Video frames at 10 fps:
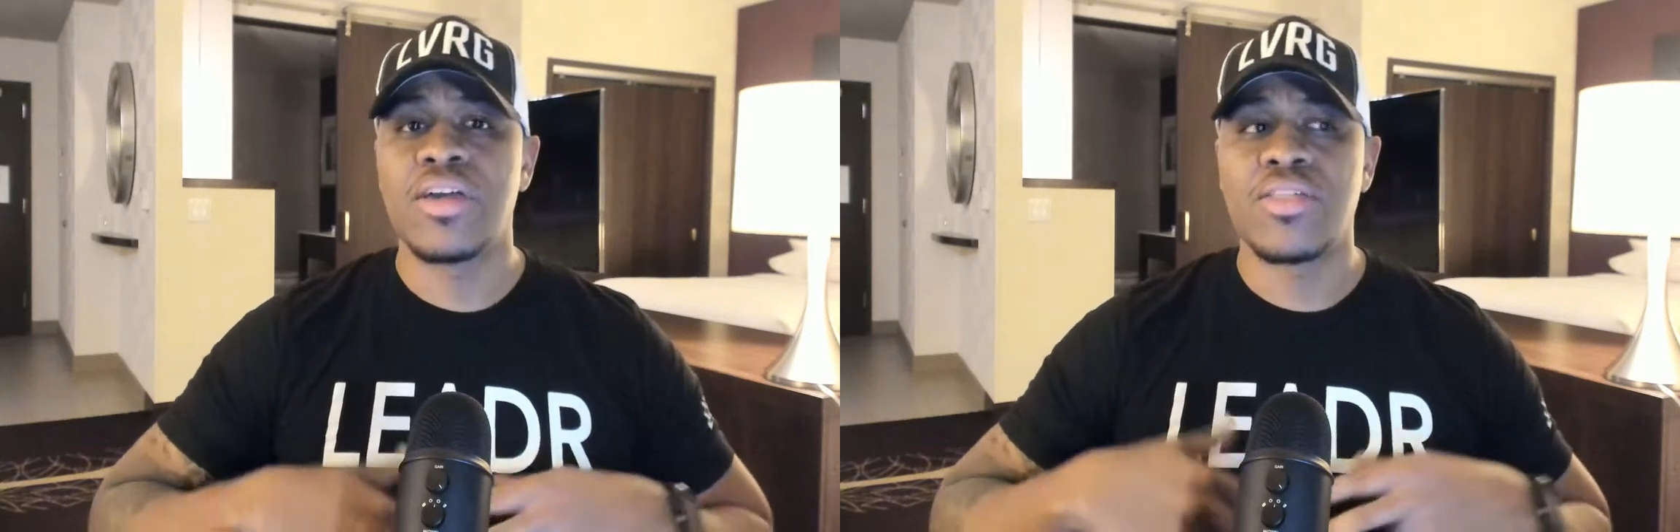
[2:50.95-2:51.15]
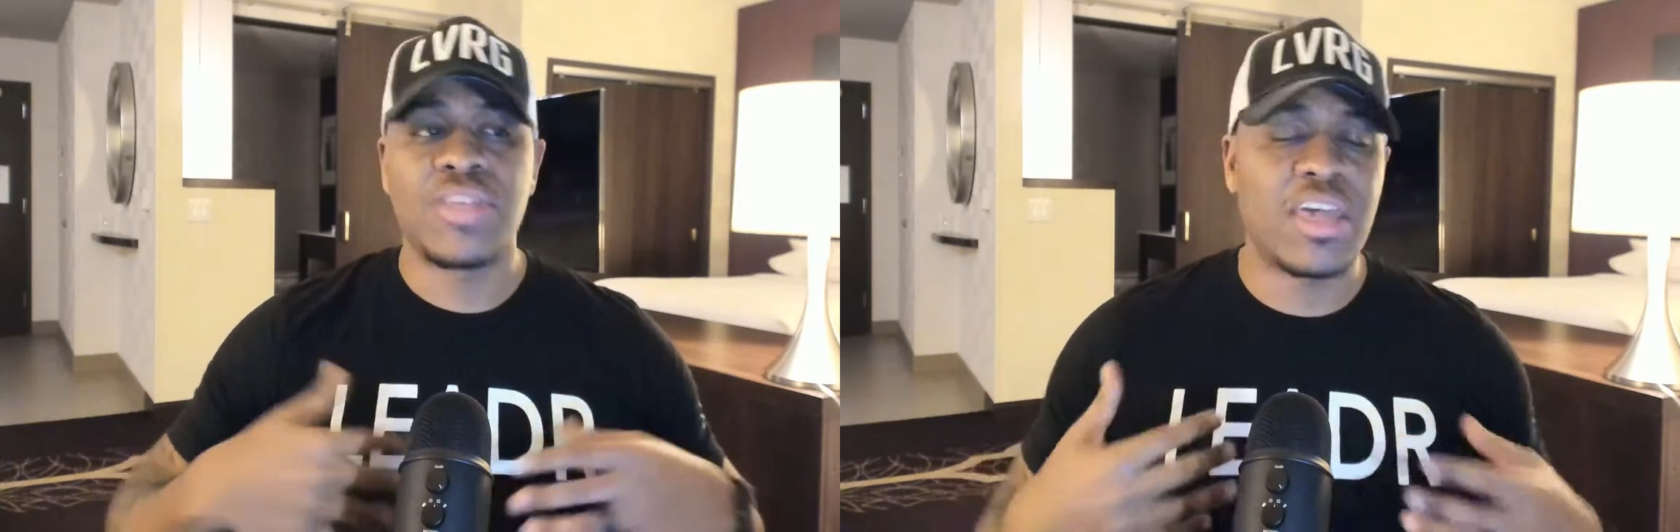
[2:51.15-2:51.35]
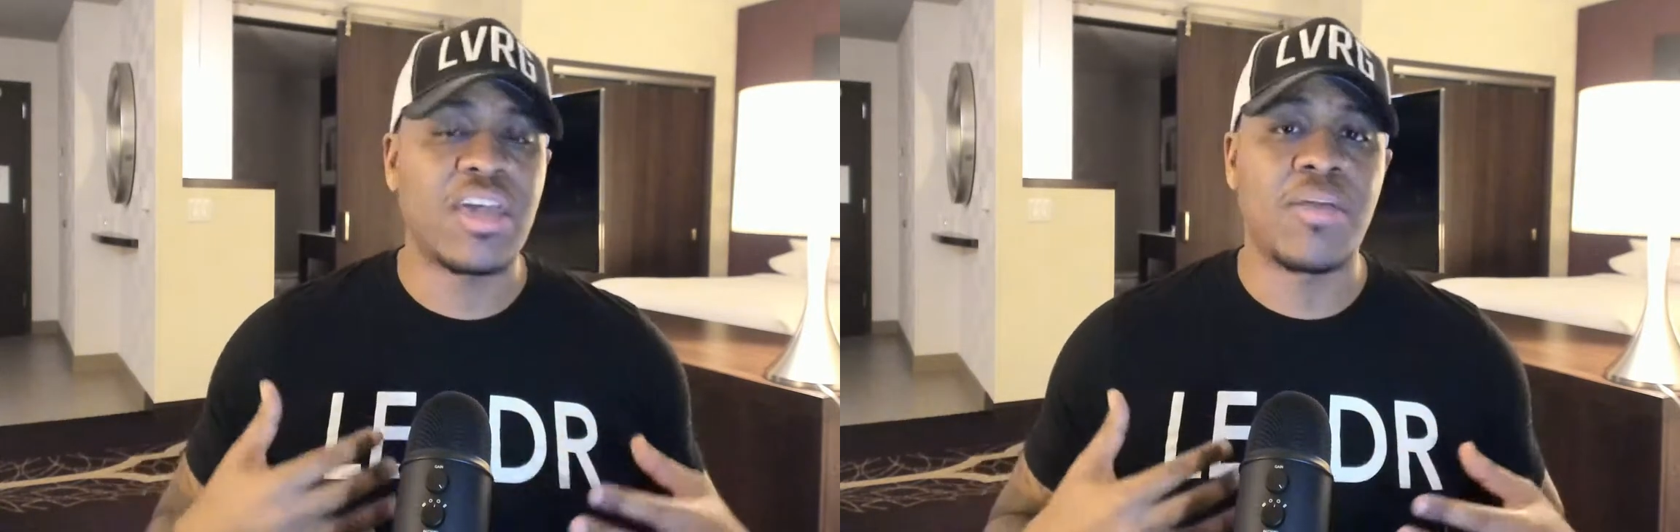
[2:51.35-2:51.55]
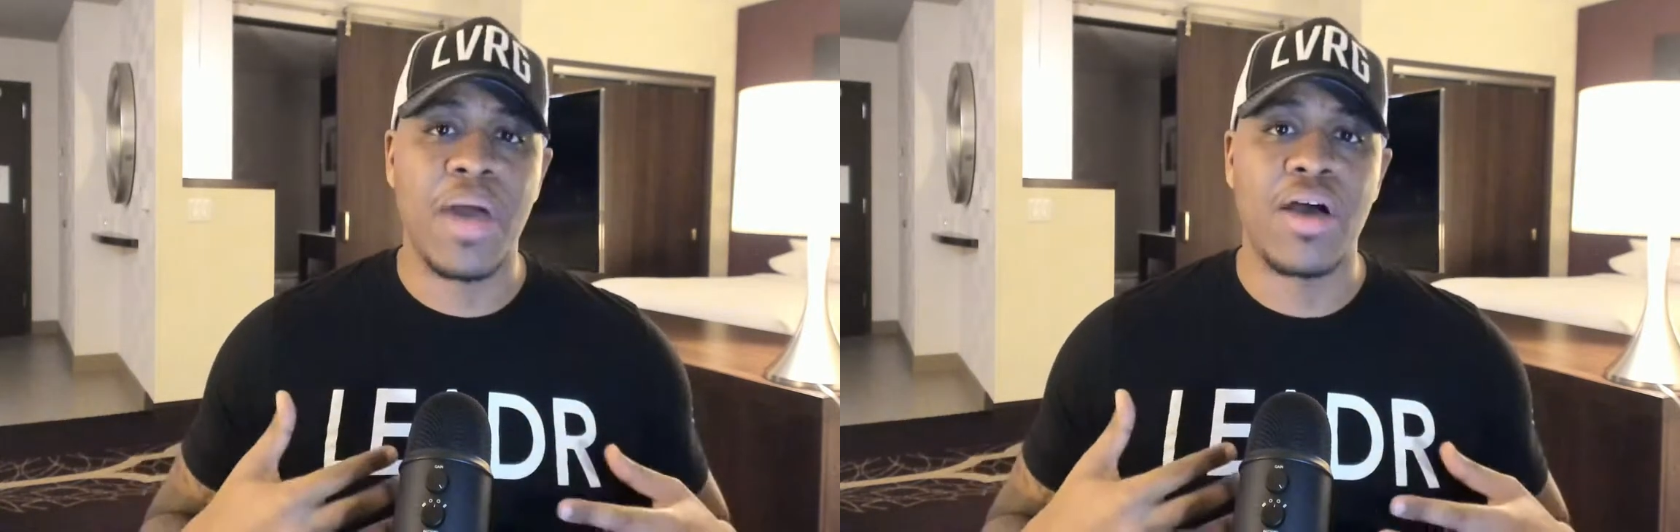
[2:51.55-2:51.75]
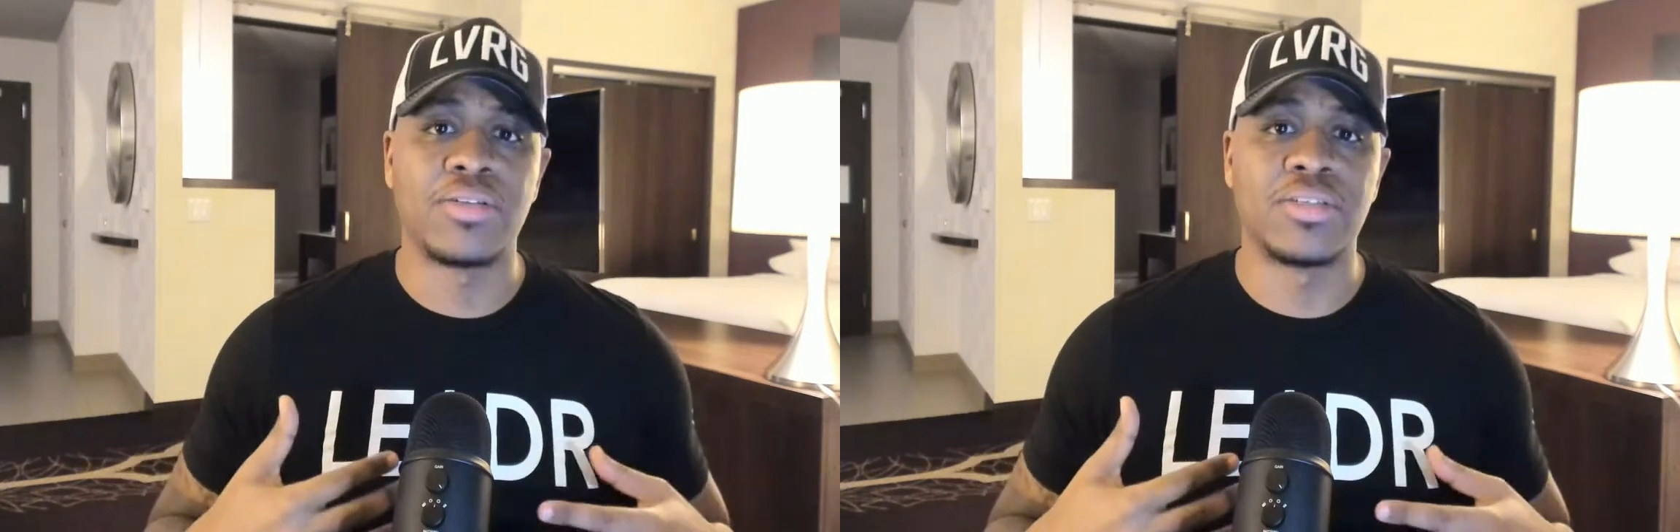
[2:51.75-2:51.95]
thinking
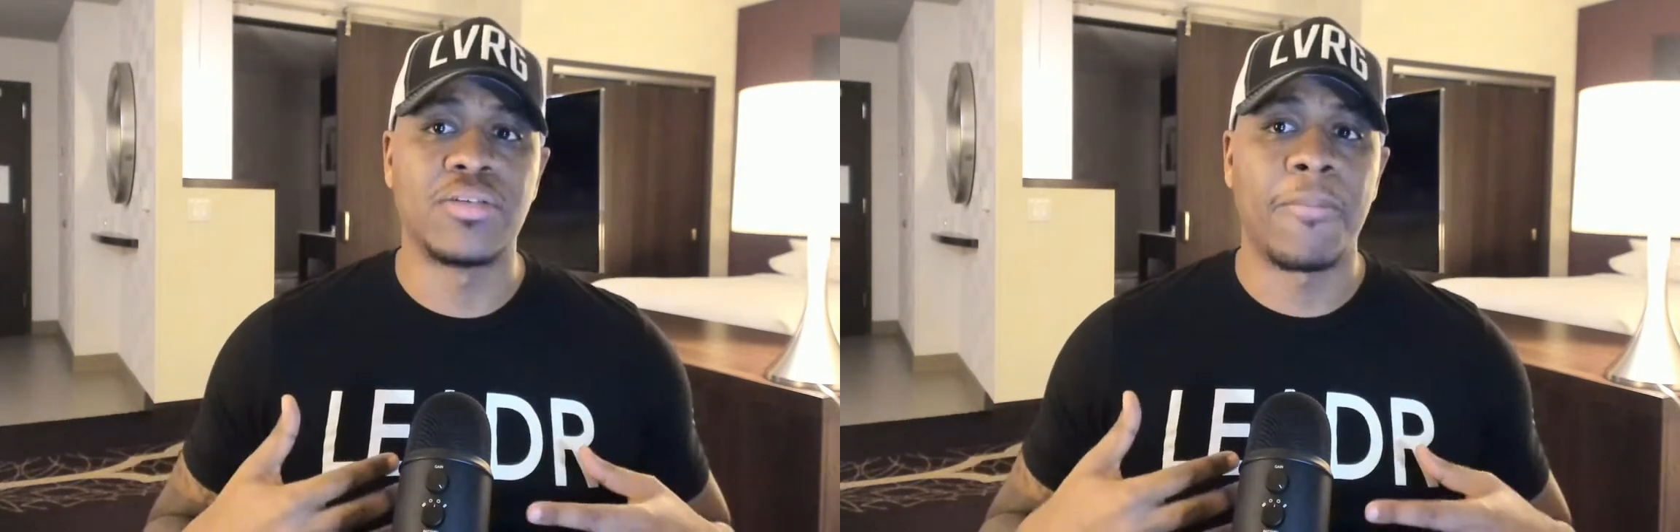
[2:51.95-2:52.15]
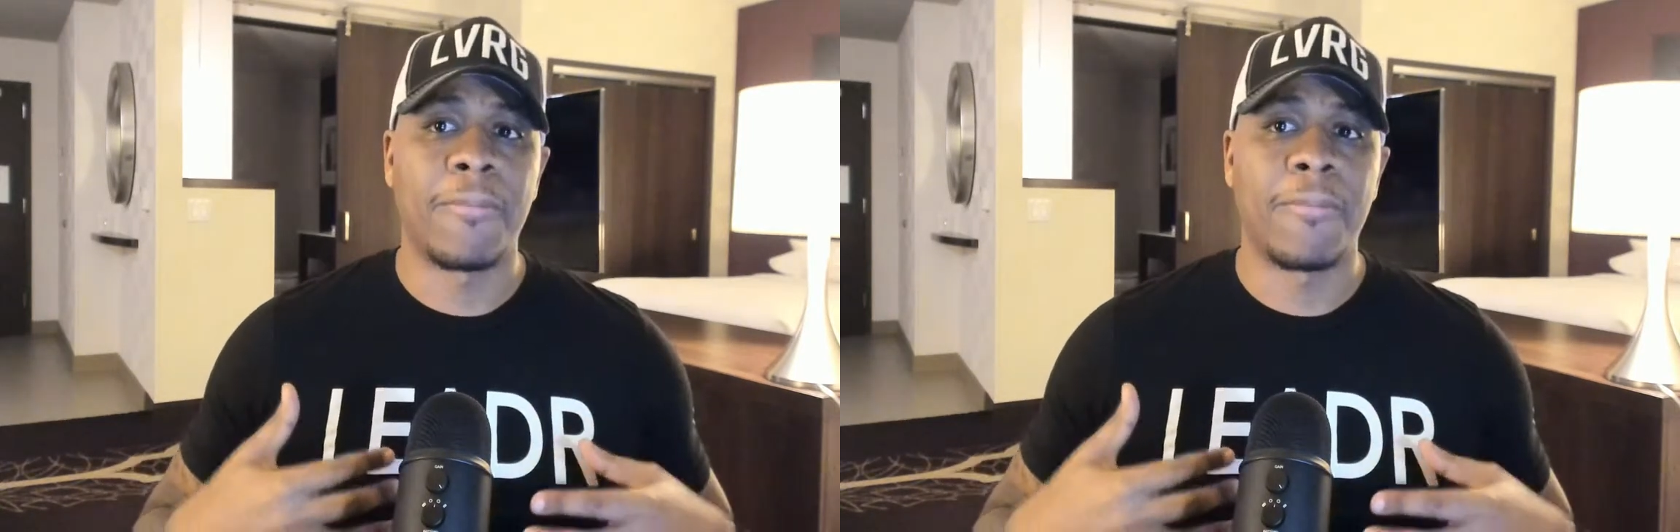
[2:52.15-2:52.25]
about,